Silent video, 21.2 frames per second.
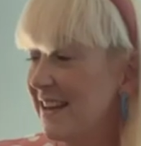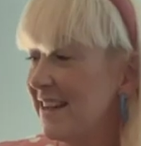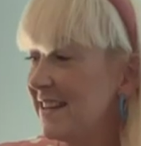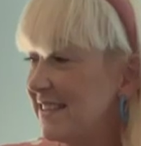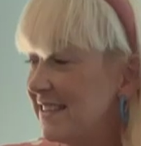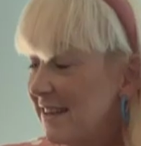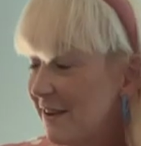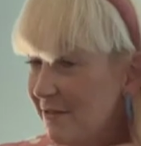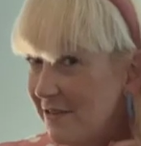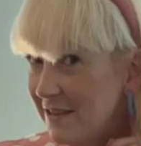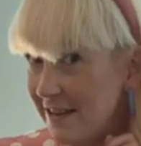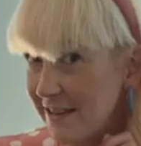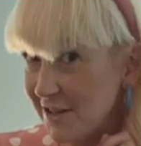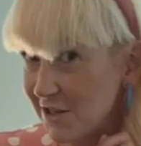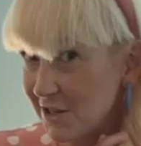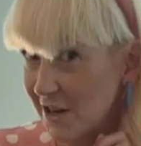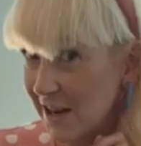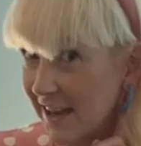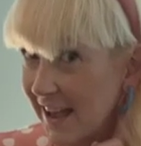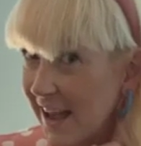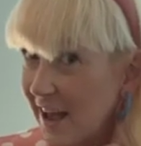Definitely
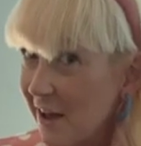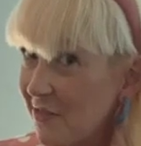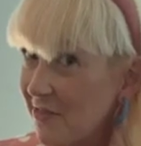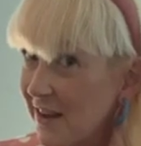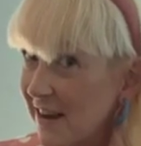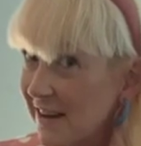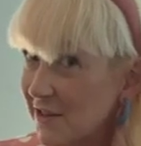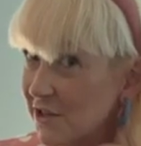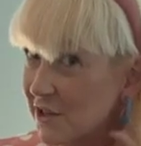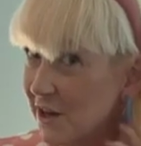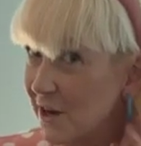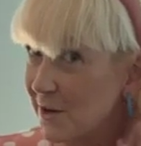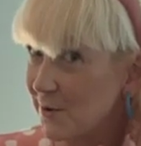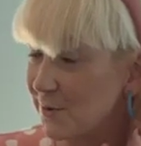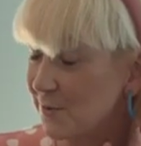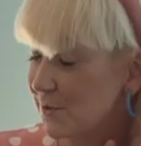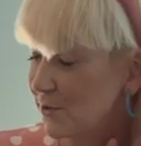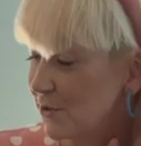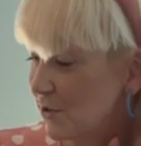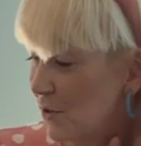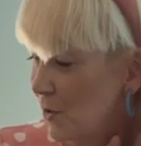check out that
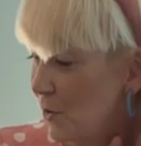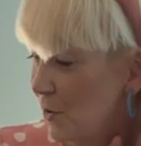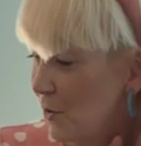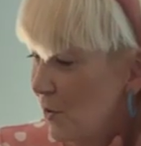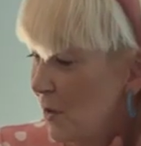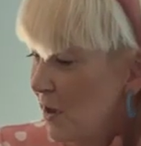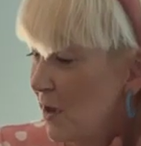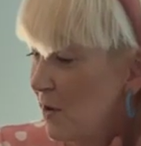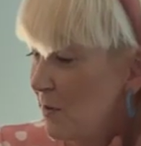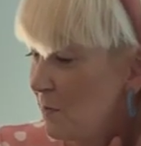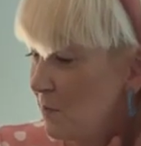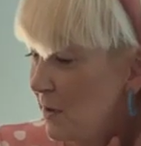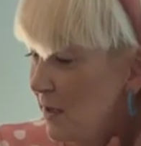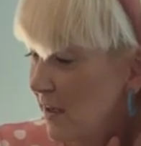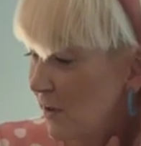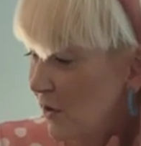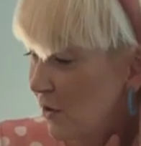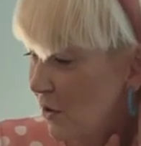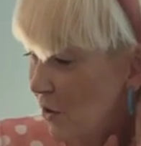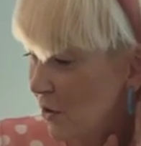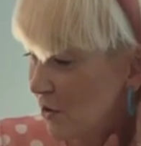channel too,
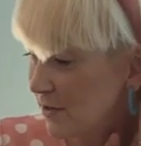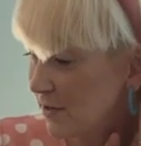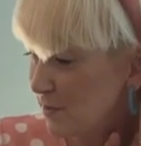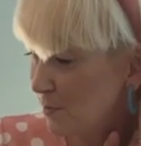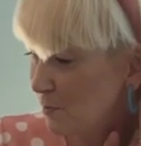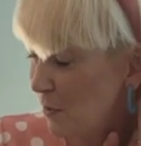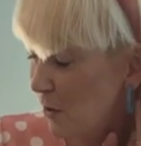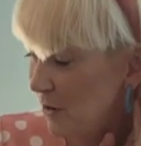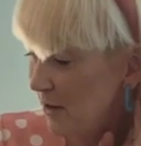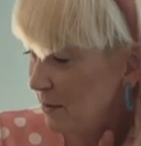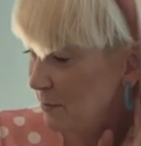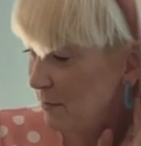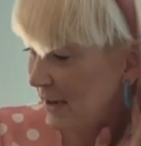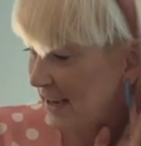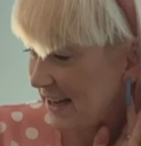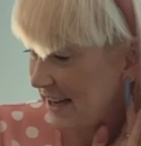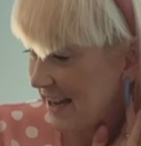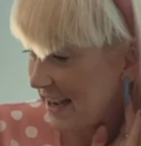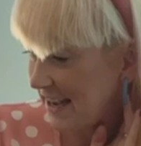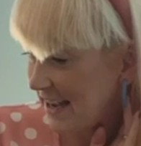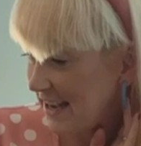because polymer
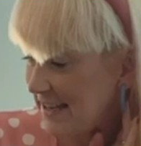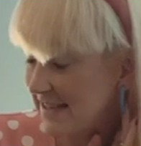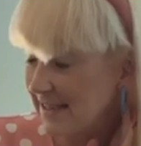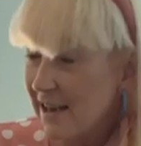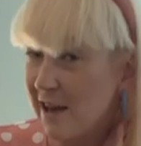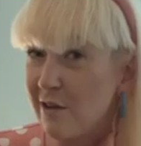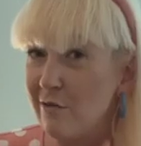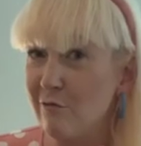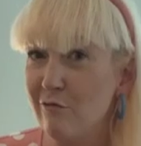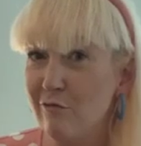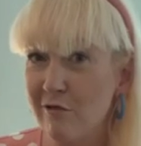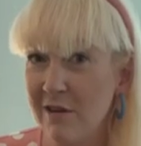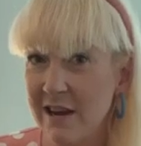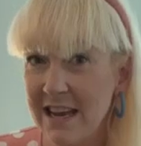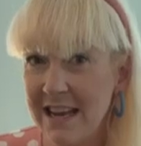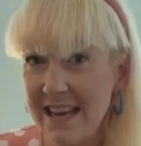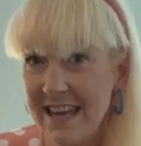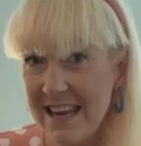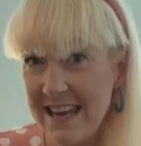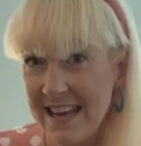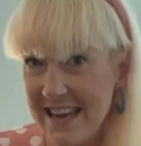clay is a
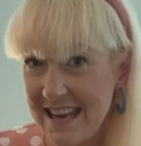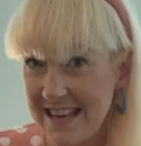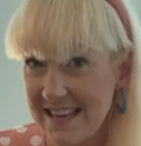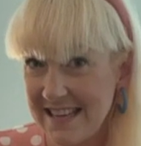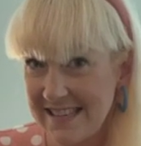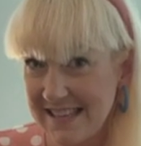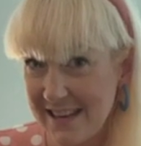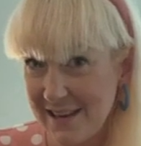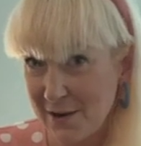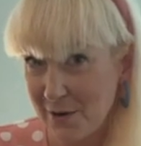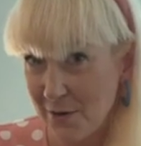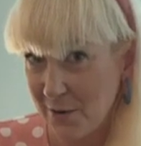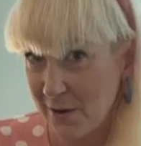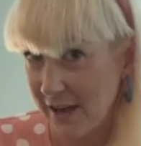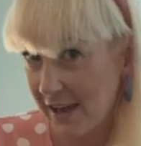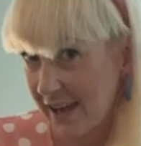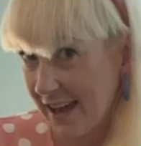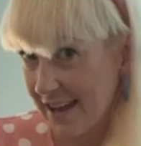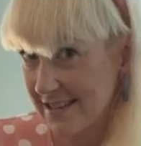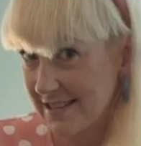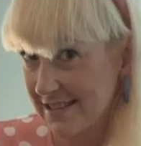really easy, quick
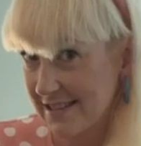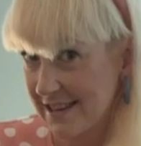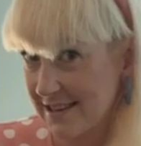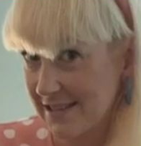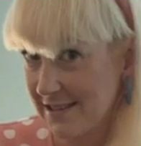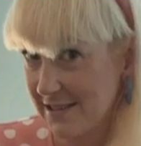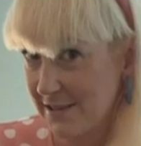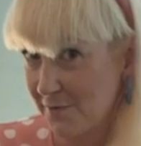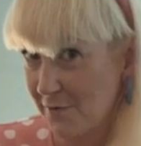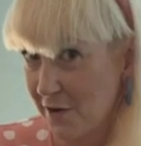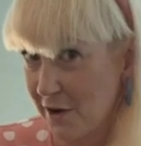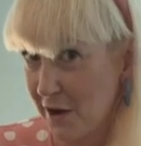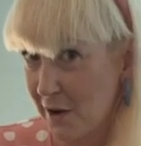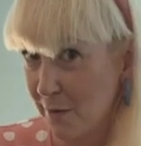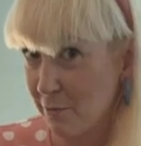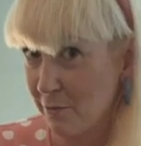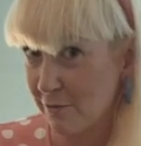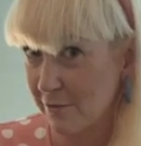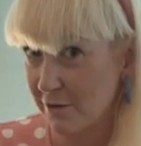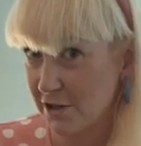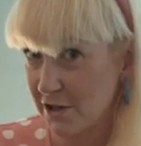and satisfying
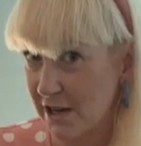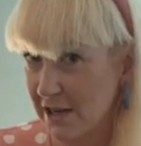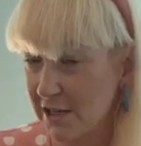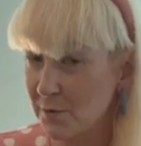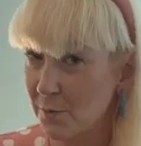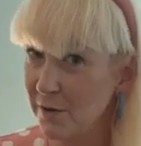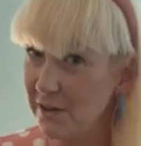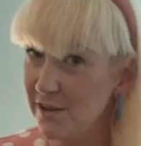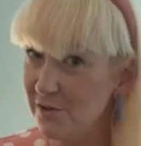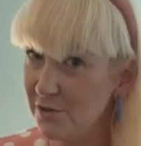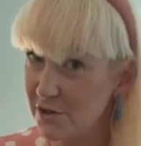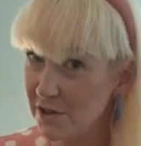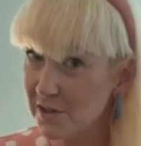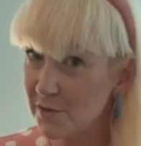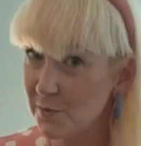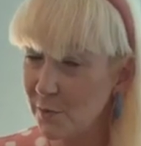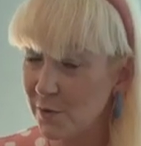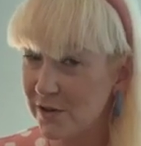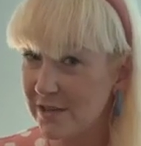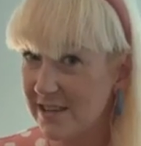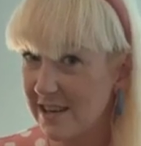project when you just
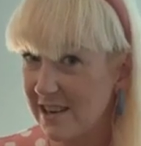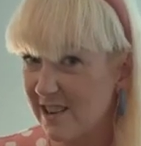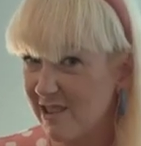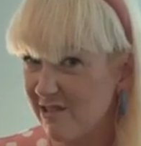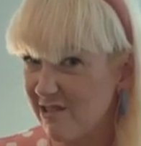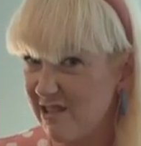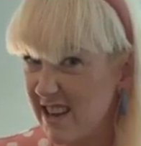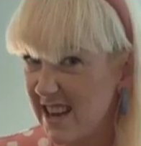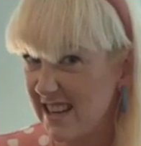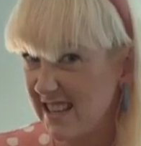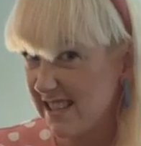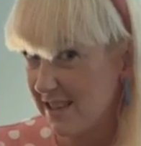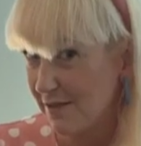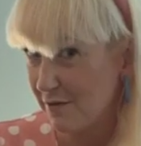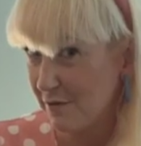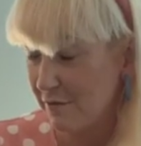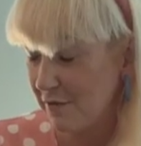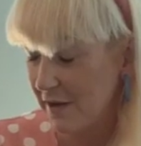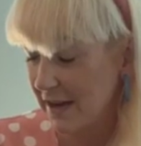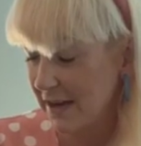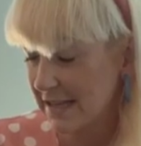want a creative
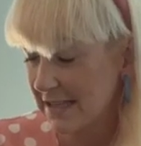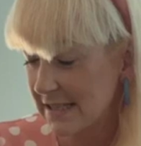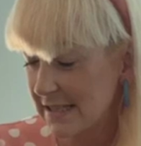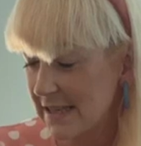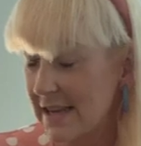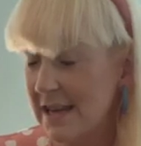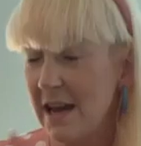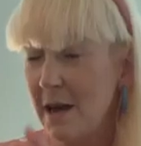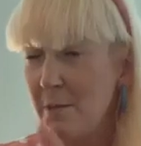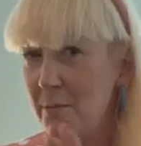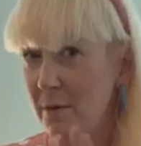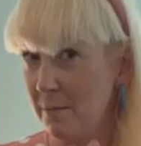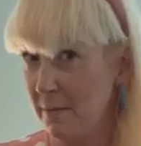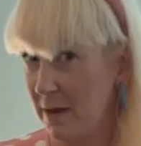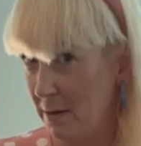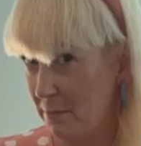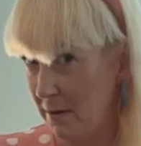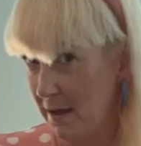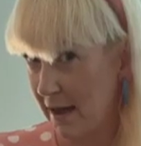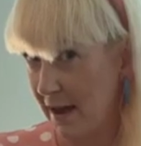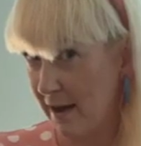fix but
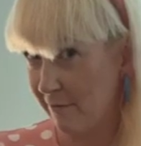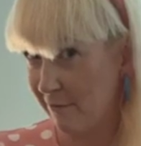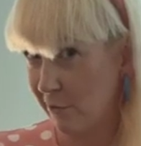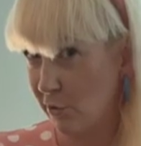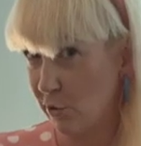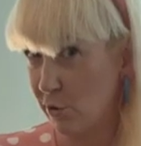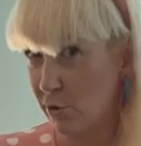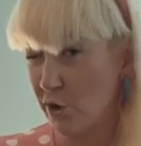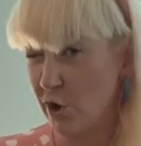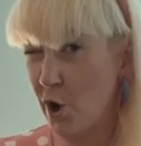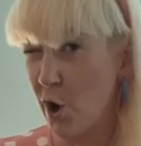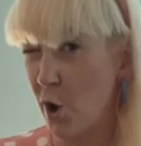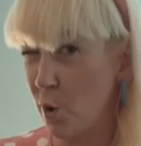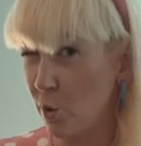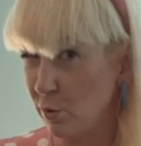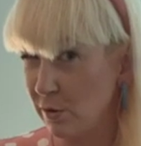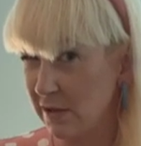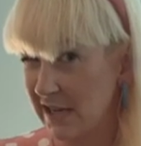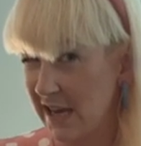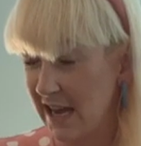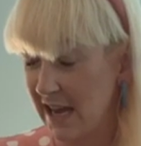maybe haven't got a whole
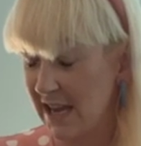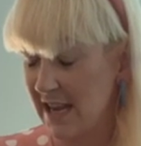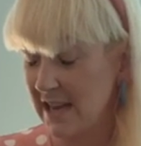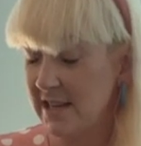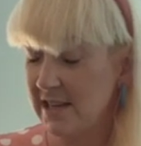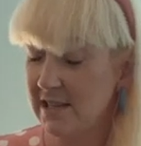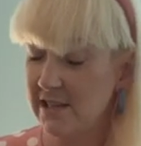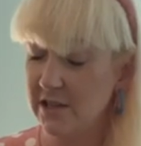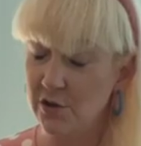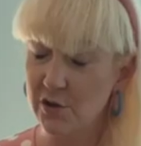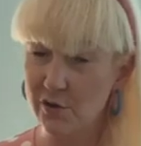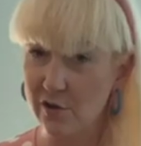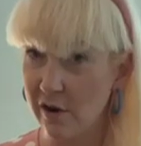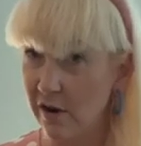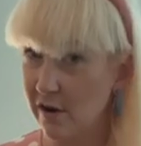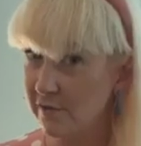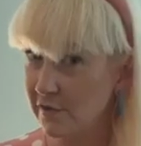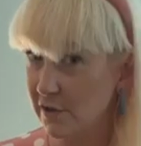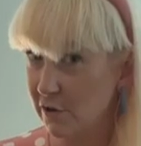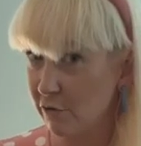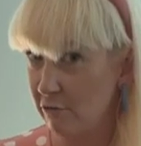day to
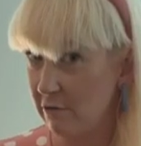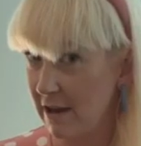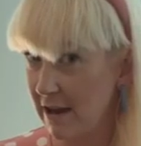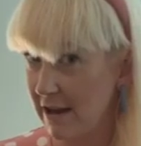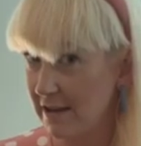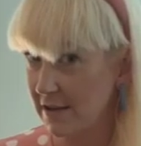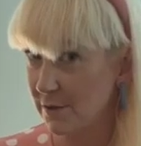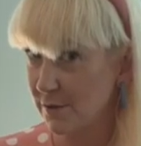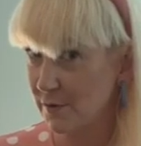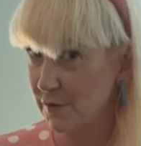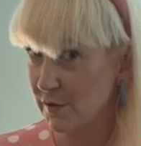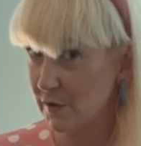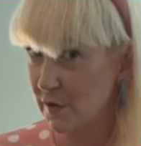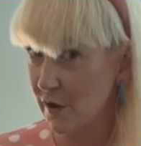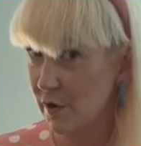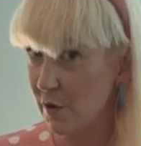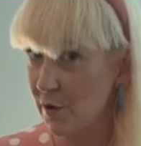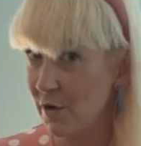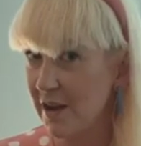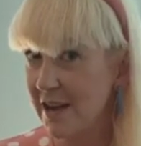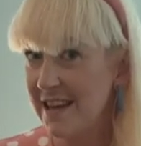draft, create or
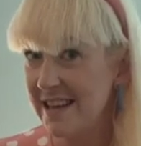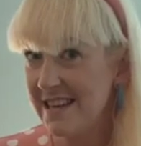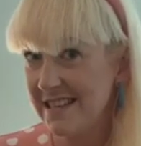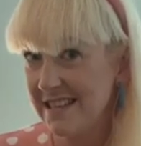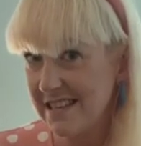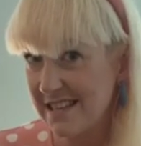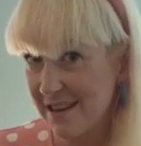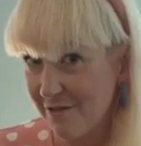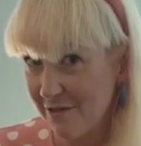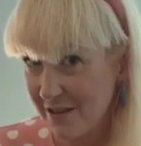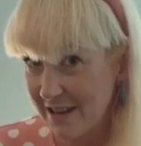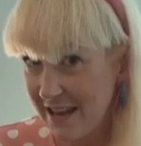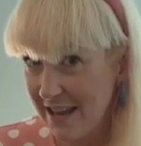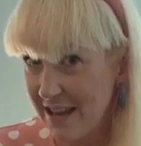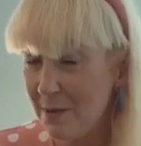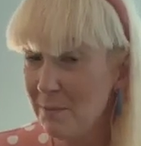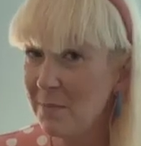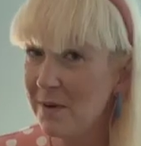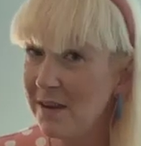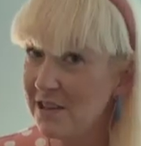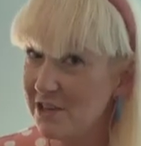sew. Definitely
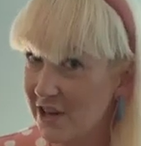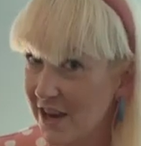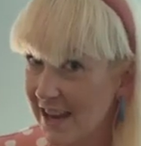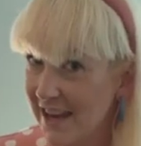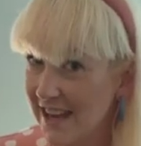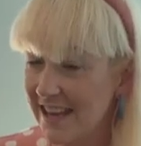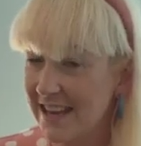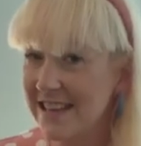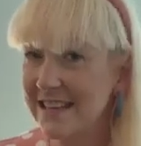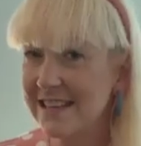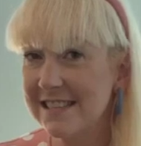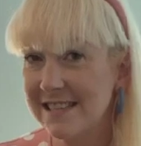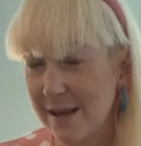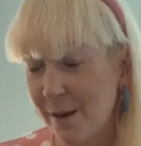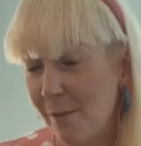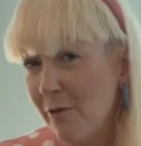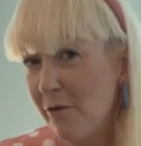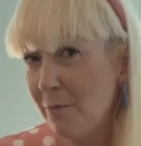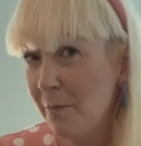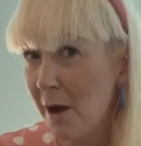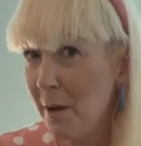be checking some
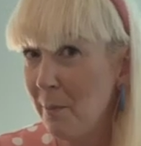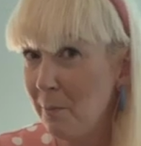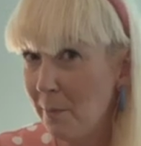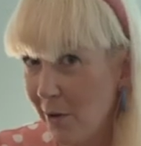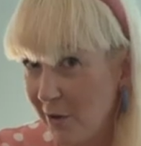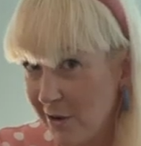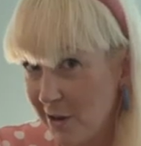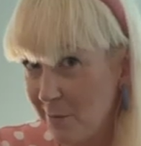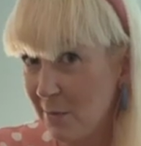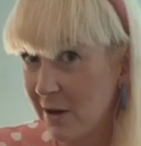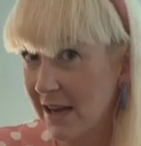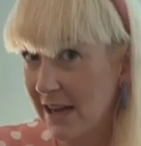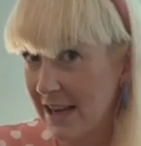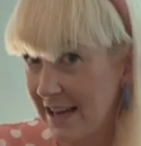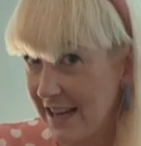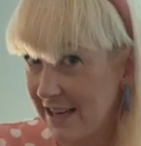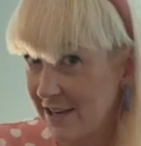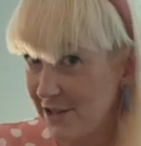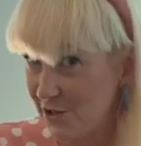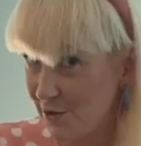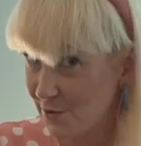of my polymer
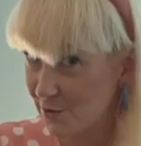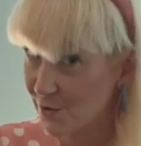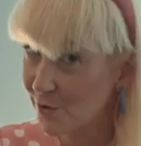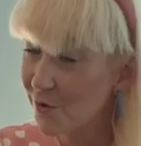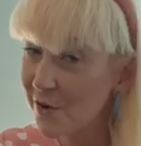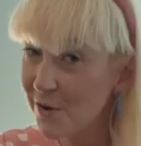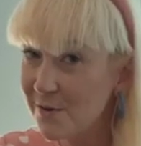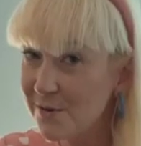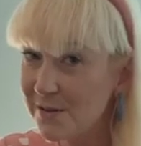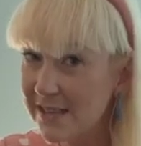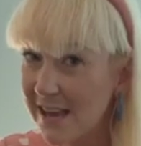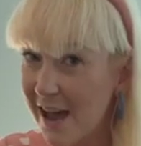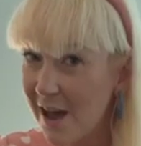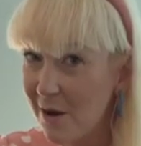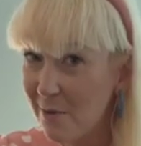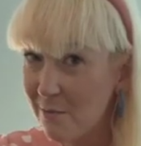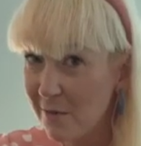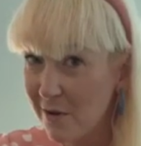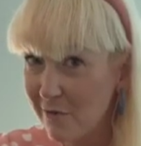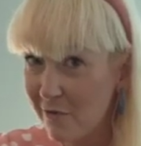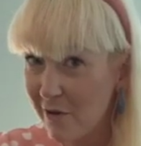clay tutorials out,
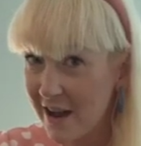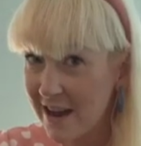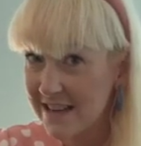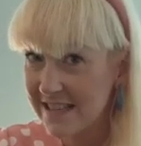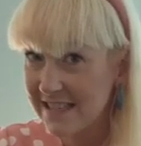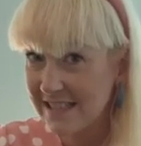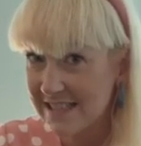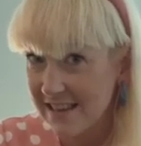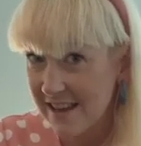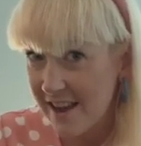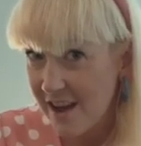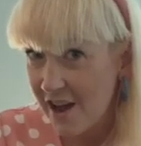my friends.